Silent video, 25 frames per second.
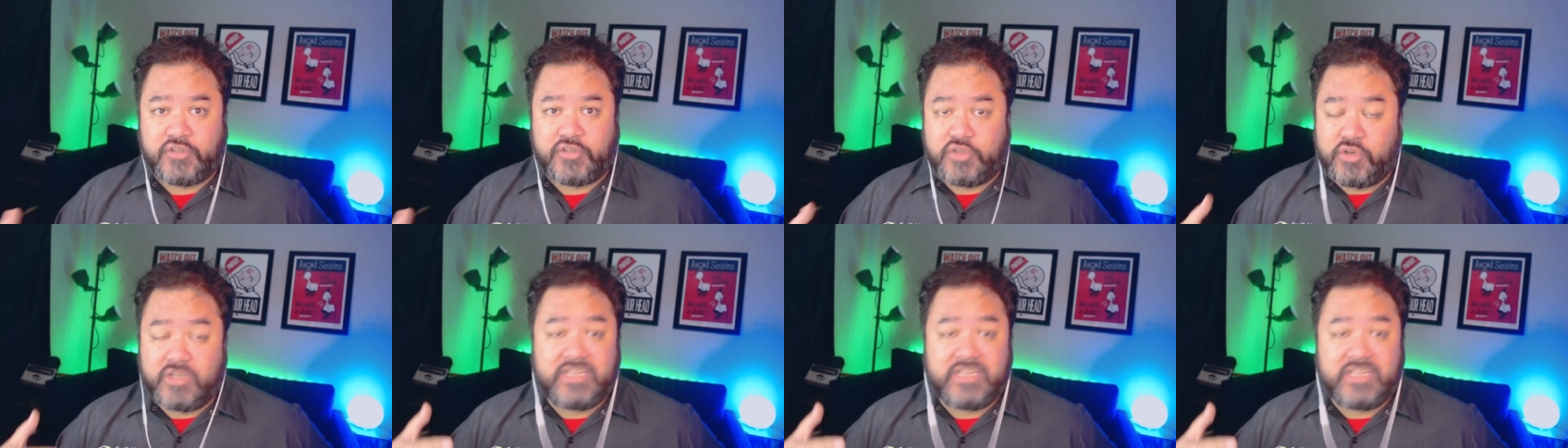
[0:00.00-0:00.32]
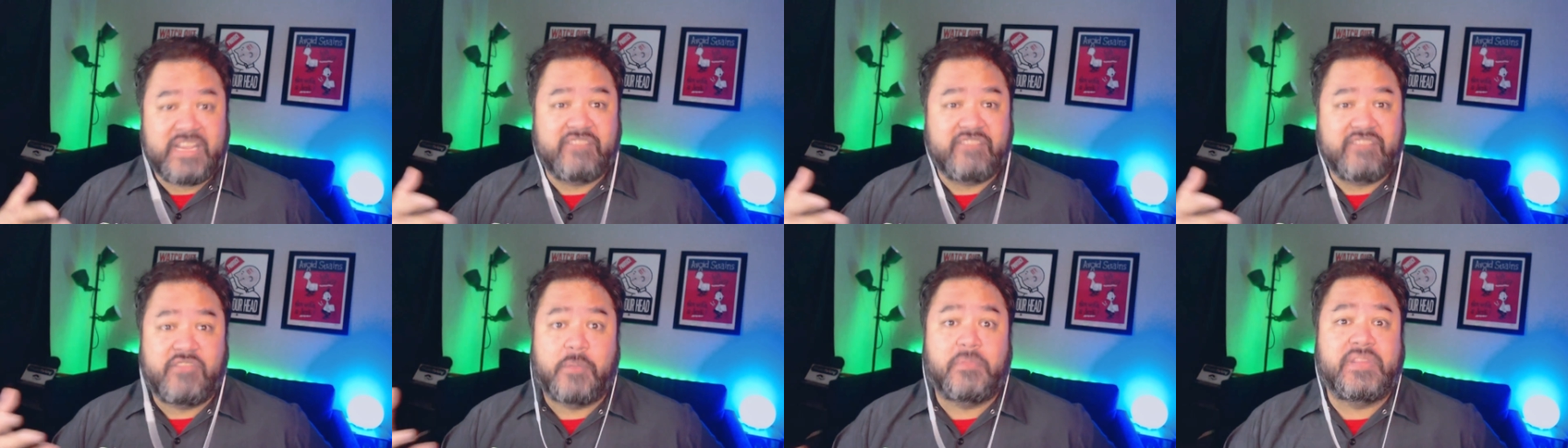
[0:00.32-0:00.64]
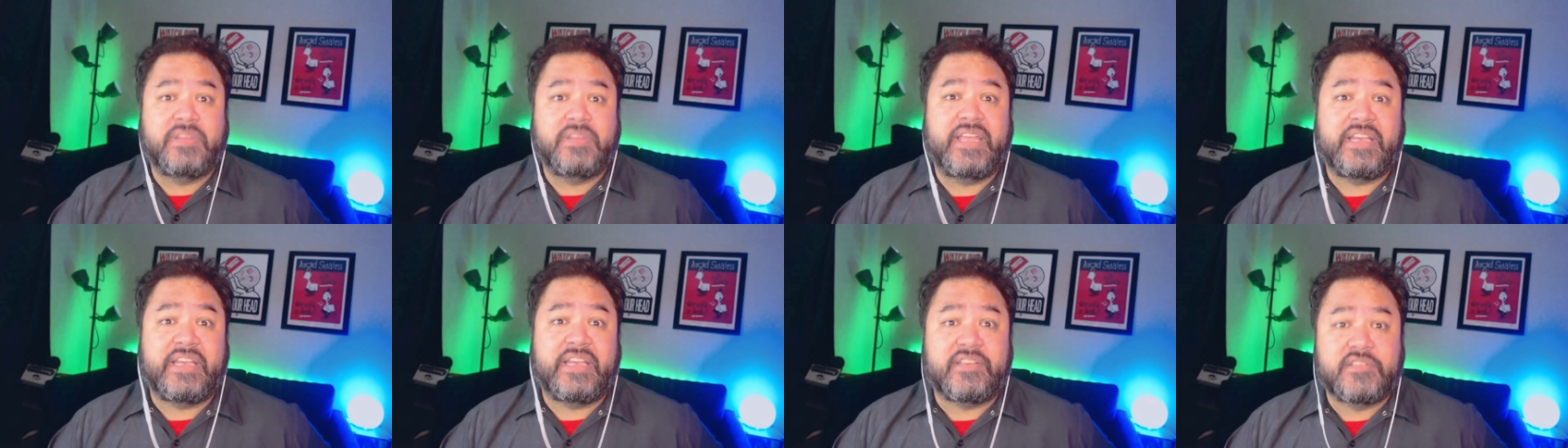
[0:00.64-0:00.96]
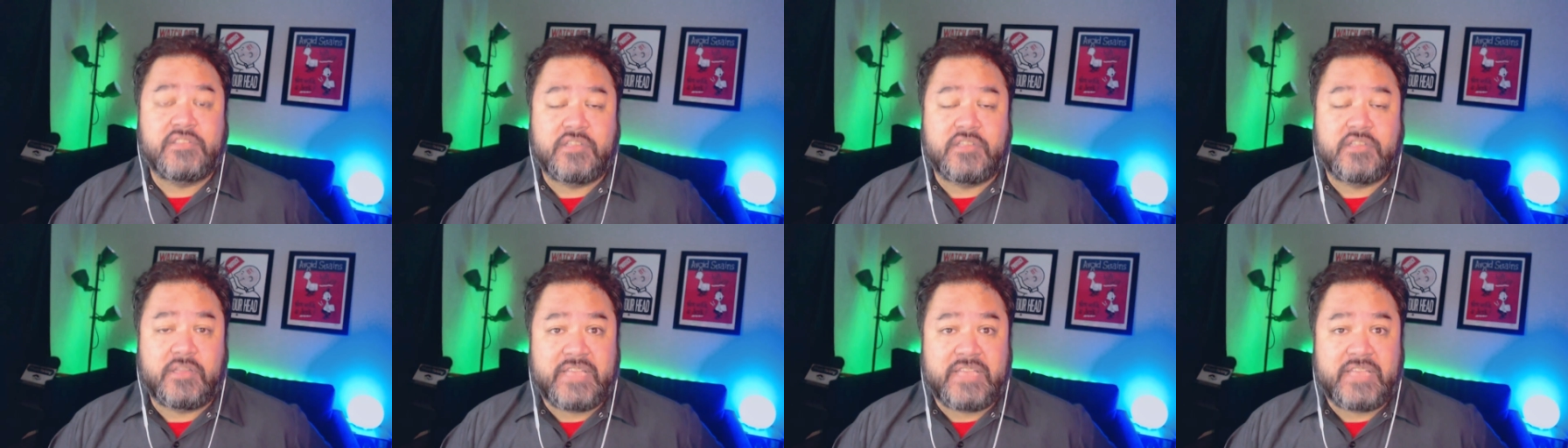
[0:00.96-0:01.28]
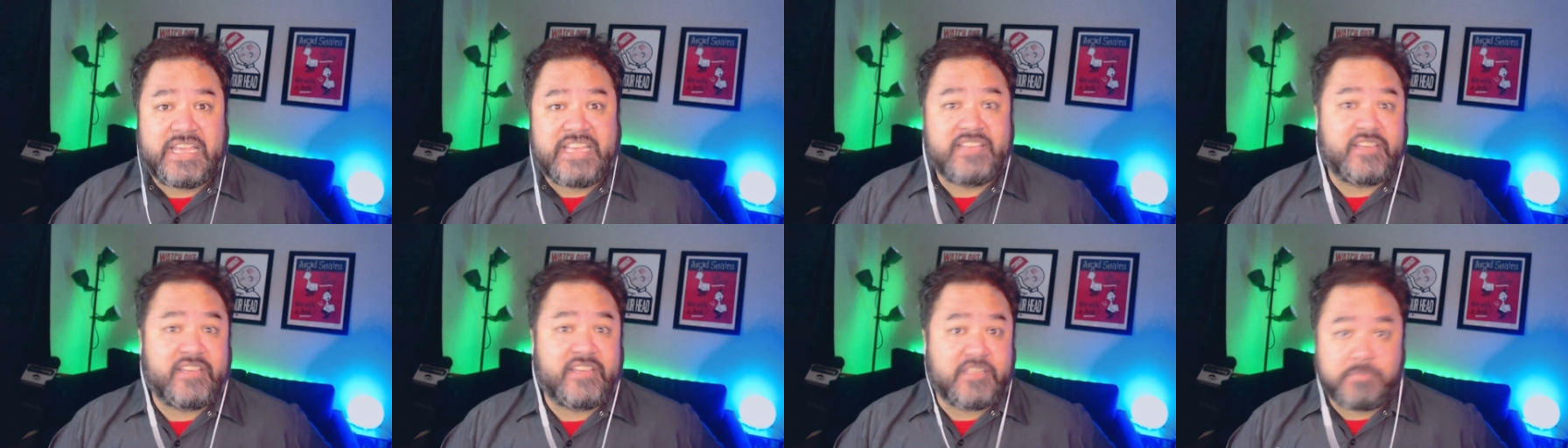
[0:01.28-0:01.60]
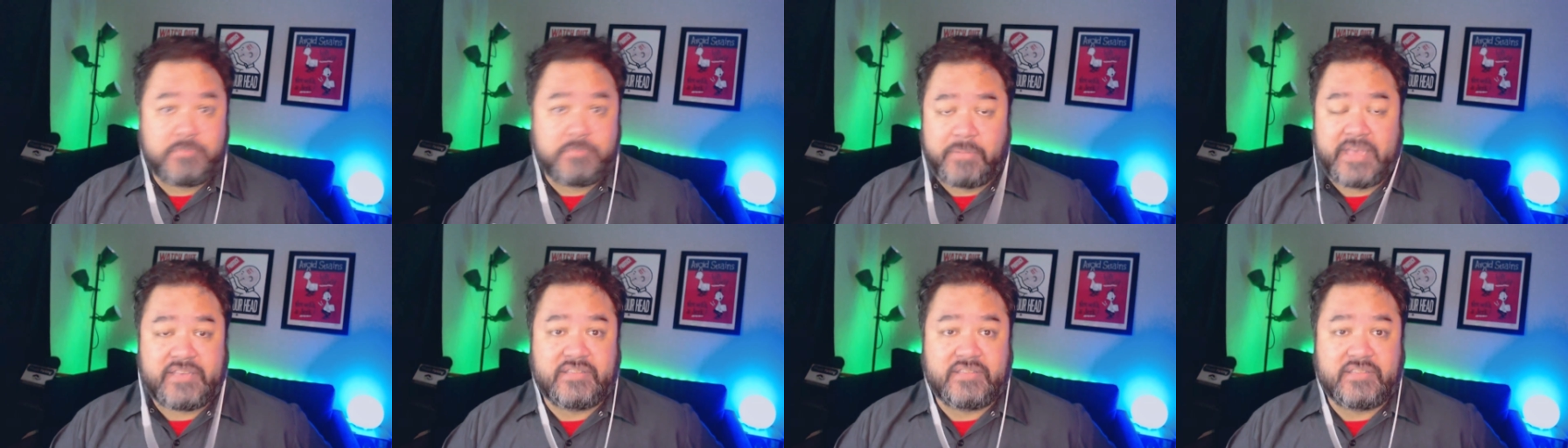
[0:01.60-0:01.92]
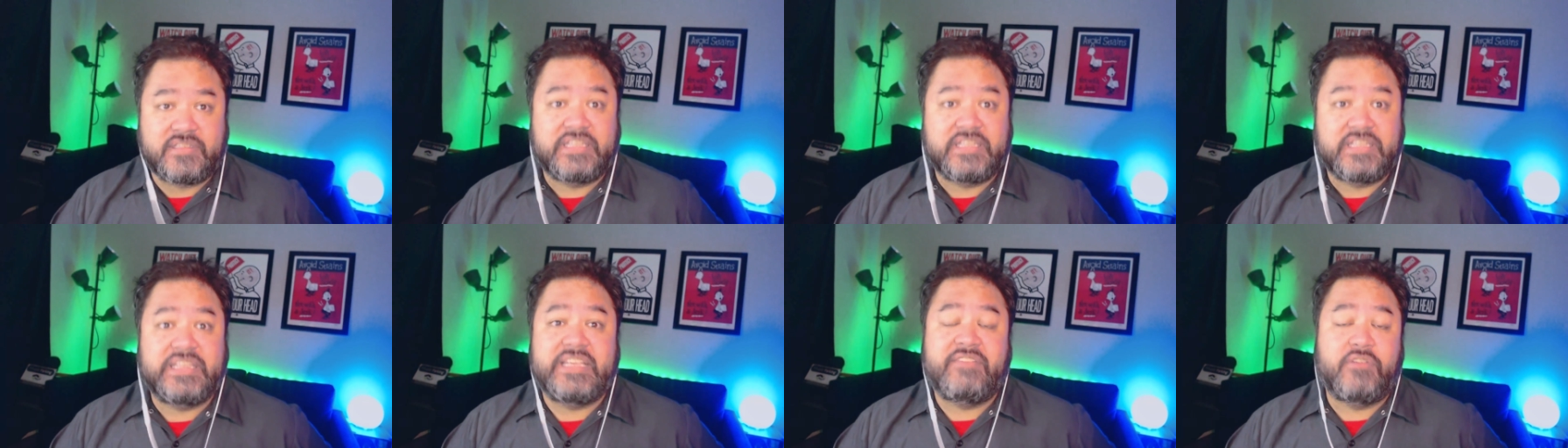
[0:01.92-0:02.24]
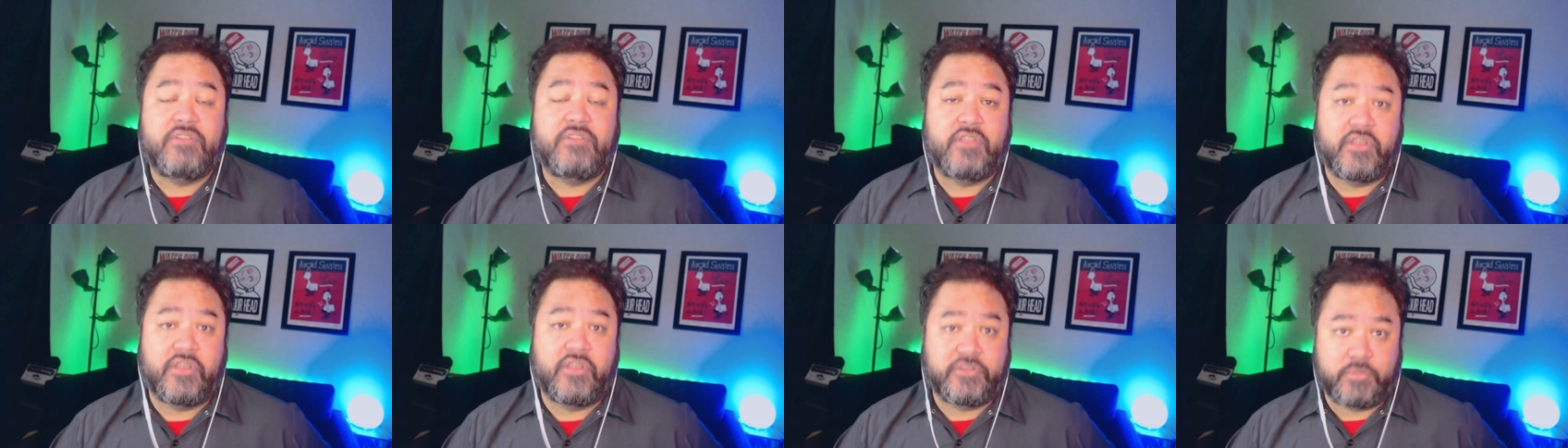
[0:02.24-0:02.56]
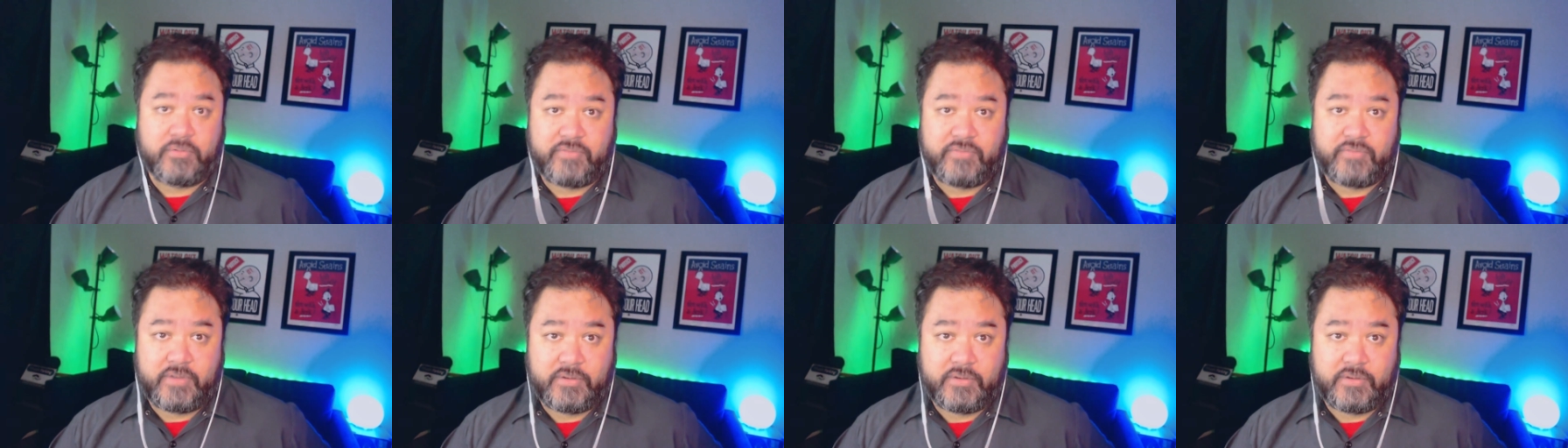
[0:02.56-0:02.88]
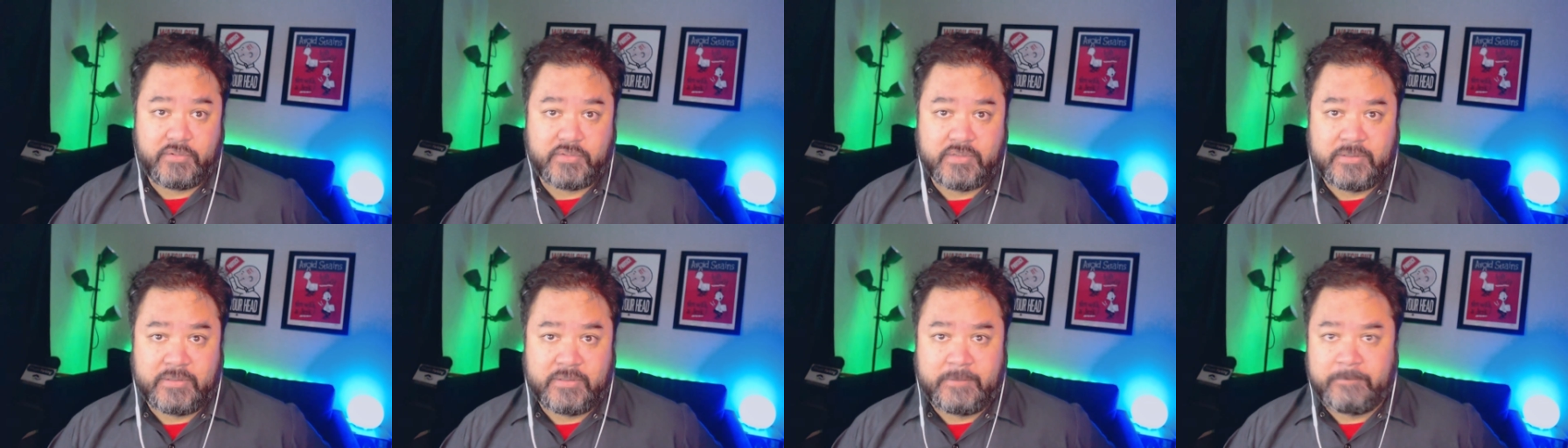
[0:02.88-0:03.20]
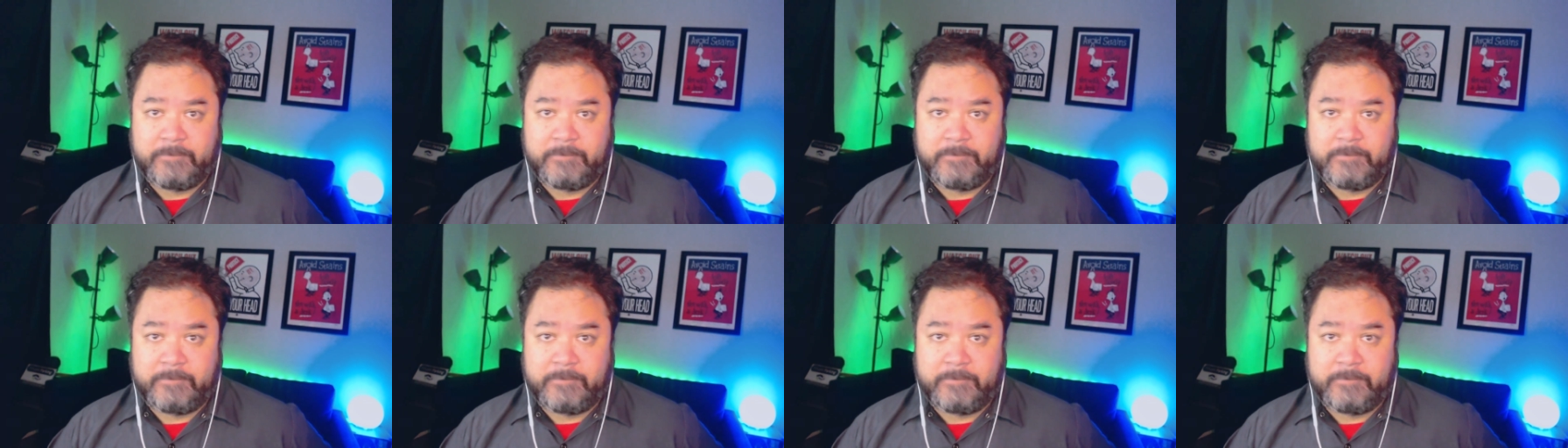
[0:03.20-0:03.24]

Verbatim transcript: you can give them links to the easiest places to leave you those reviews.